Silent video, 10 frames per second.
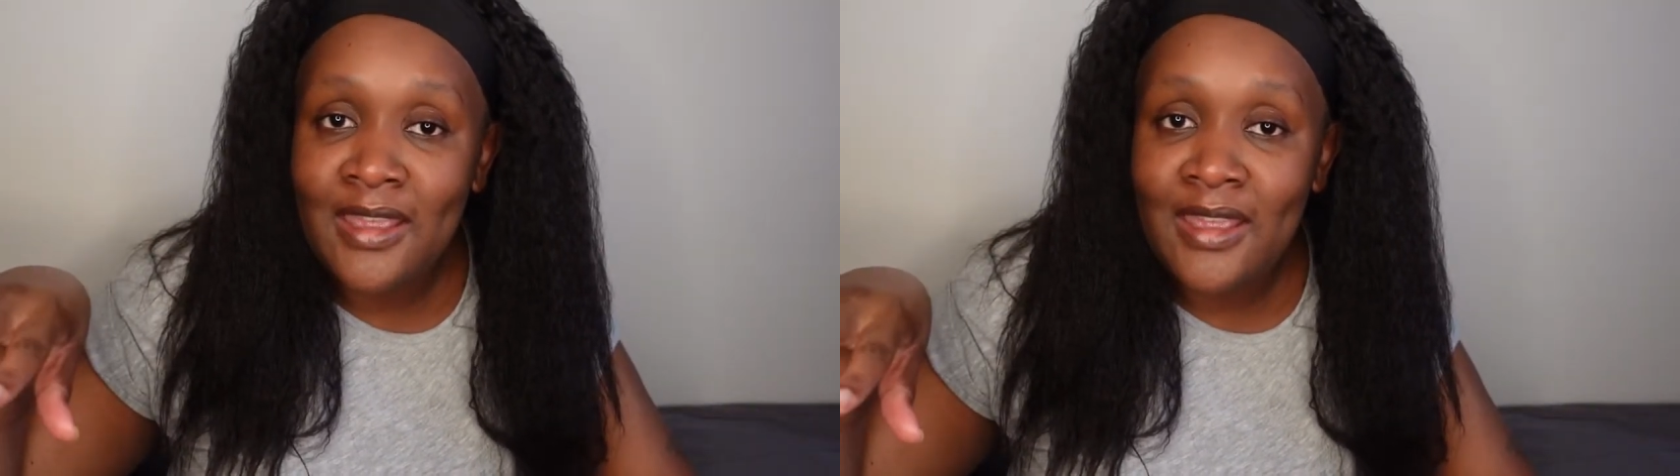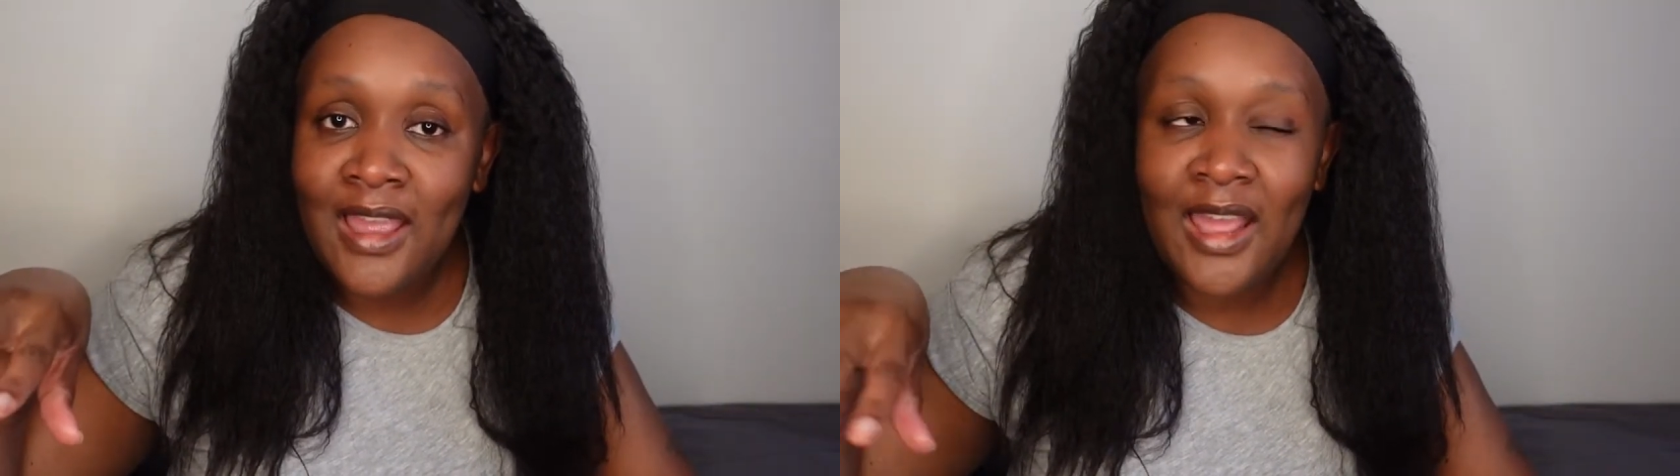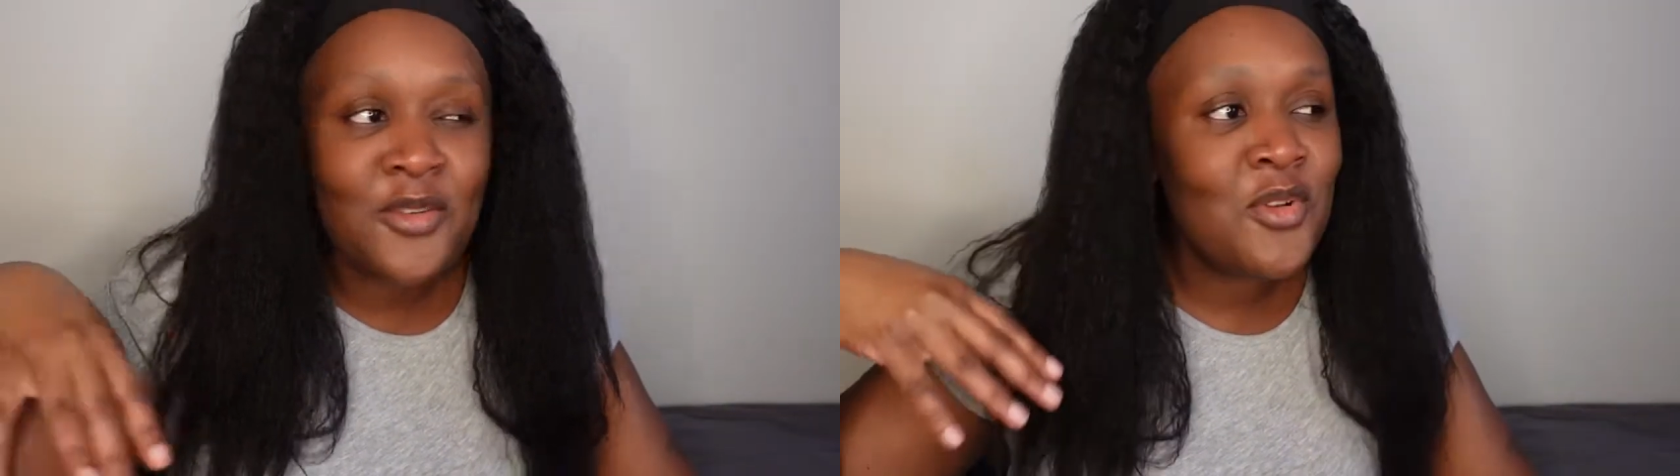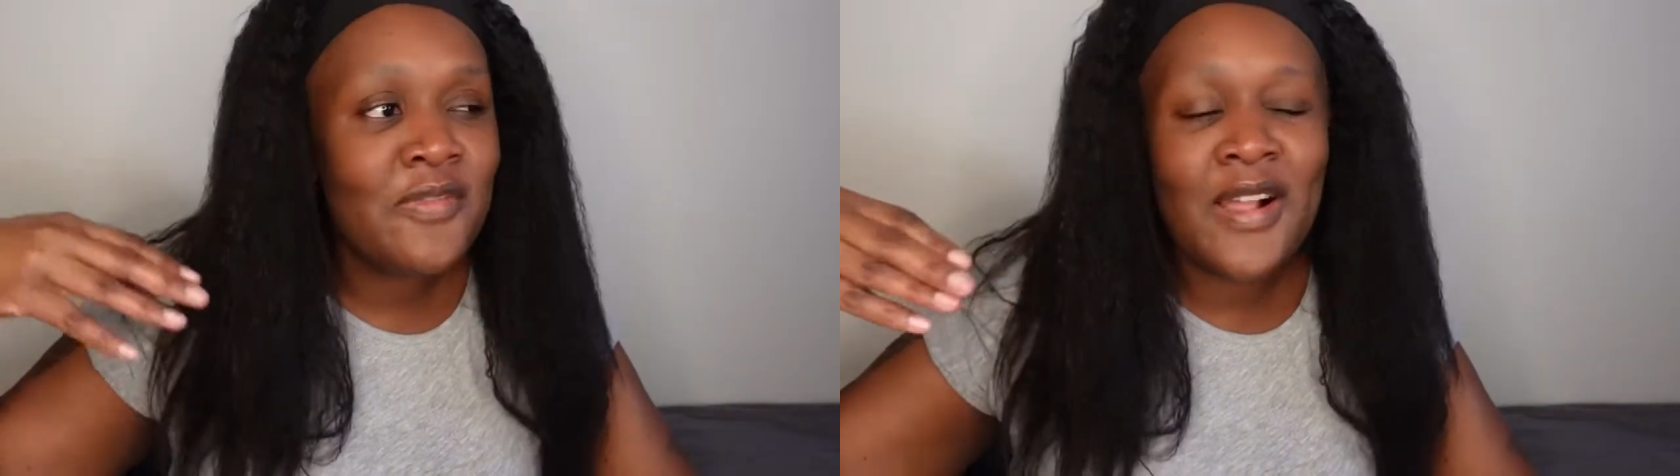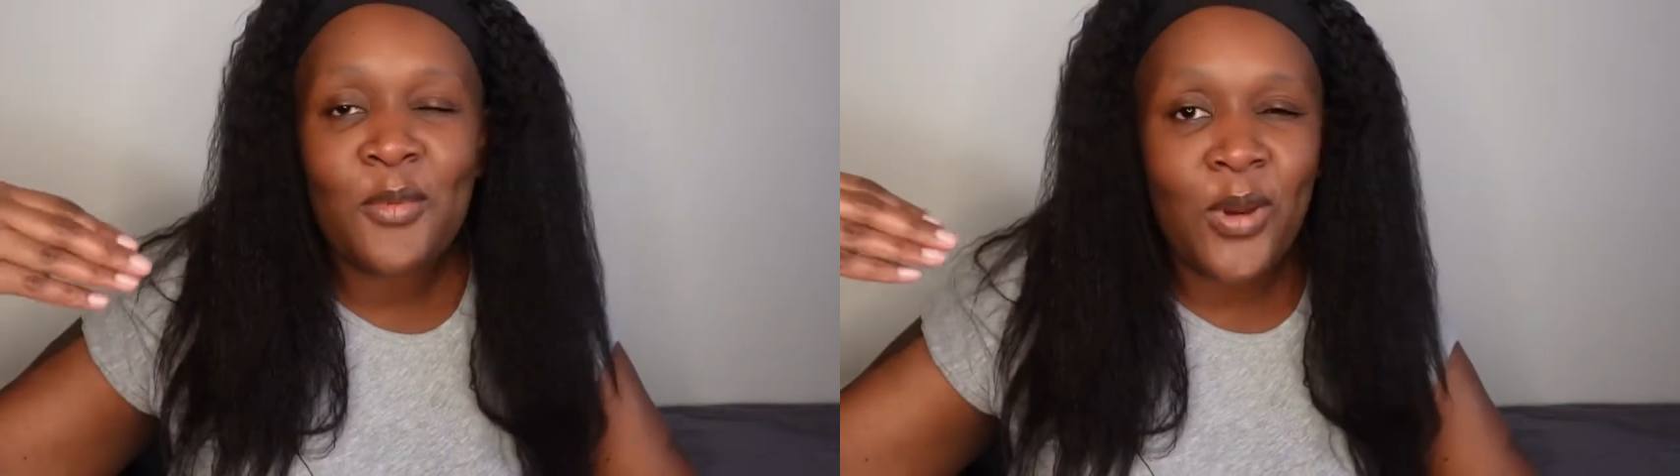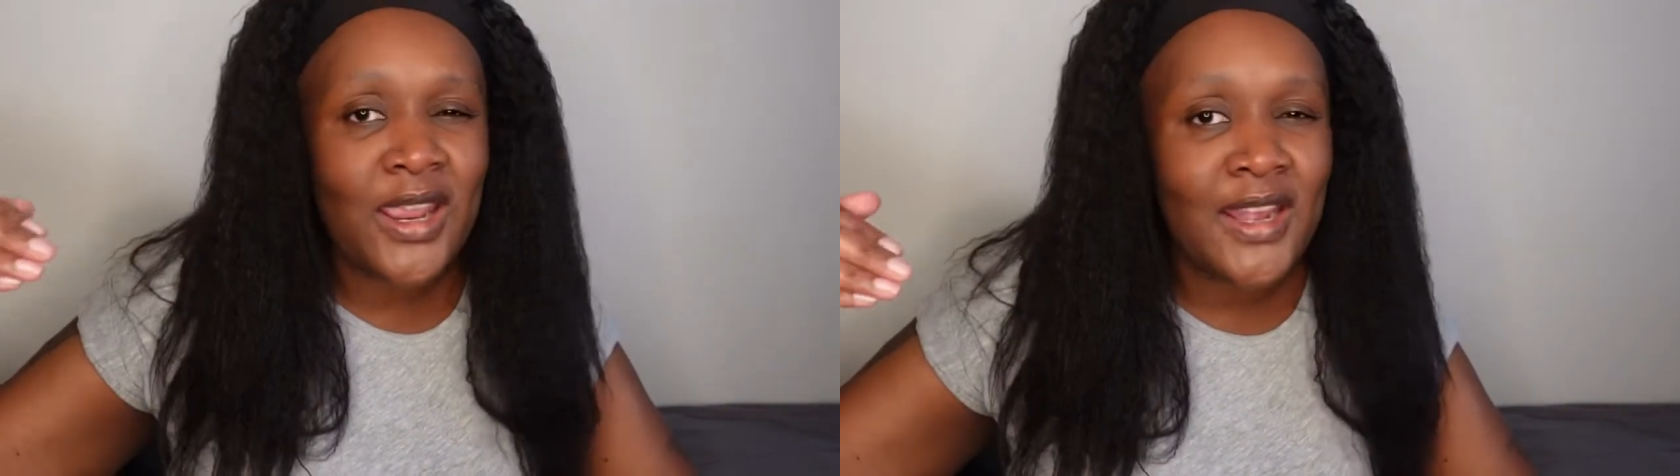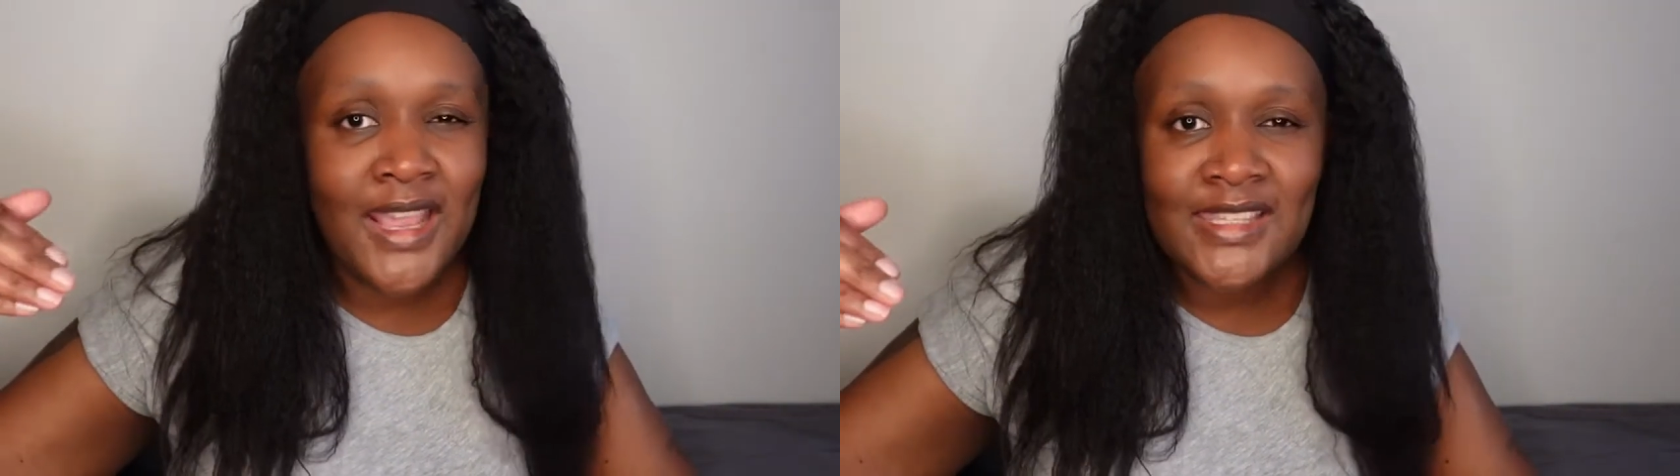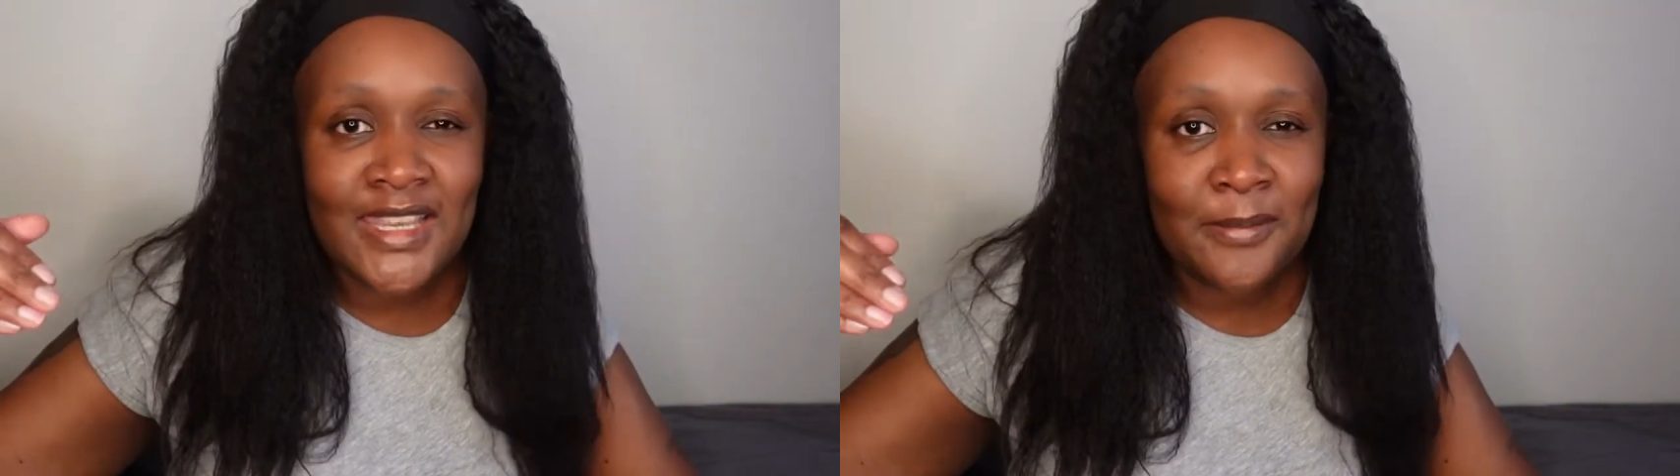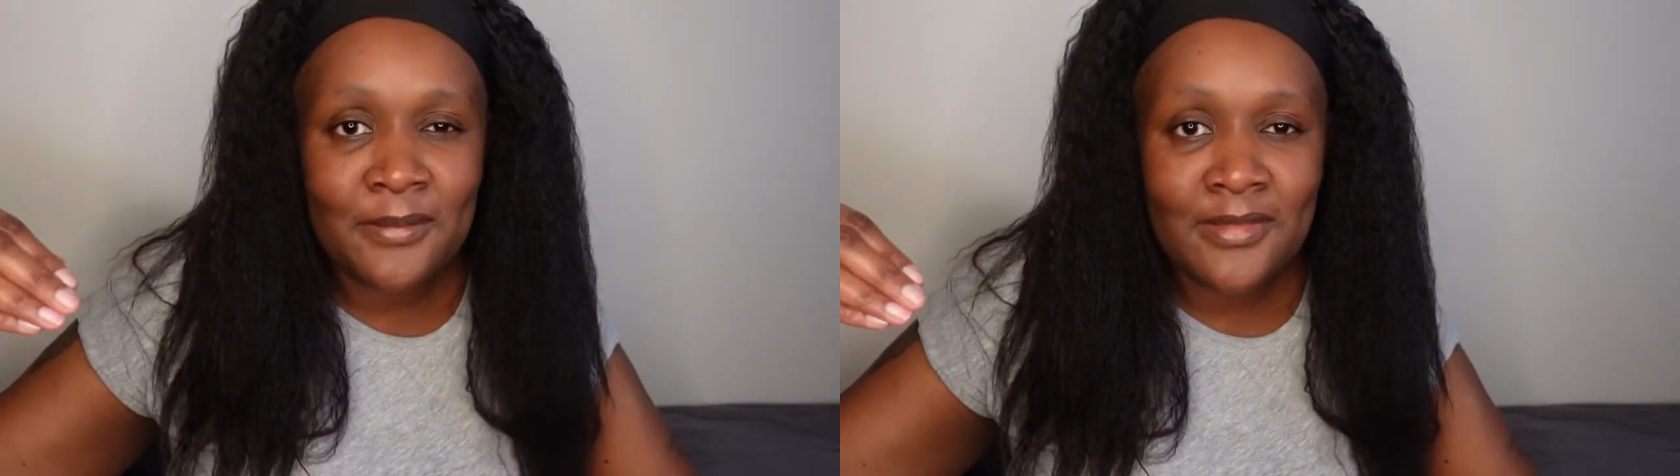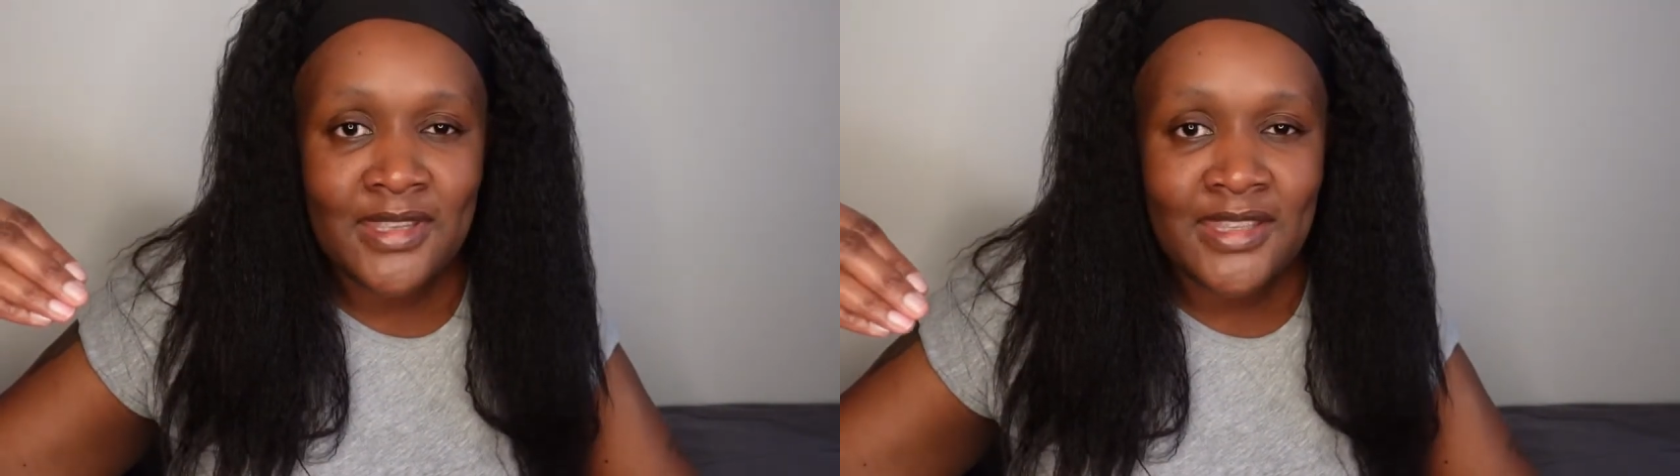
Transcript: I don't know if I'll recognize him